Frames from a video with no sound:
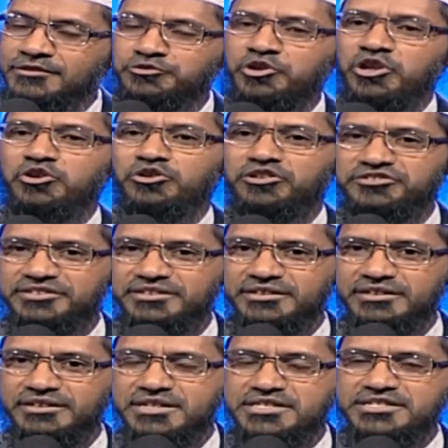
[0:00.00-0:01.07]
Surah Yunus,
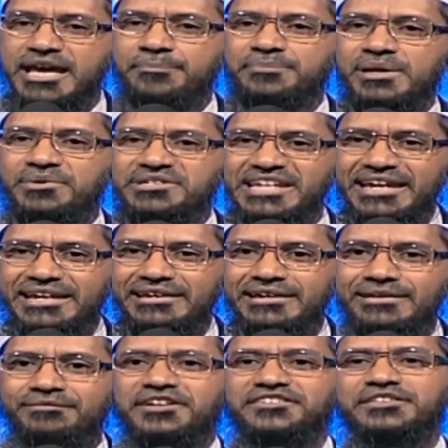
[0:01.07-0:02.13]
chapter number 10,
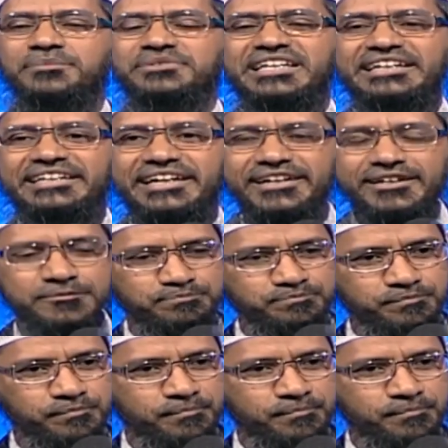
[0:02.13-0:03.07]
verse number 38.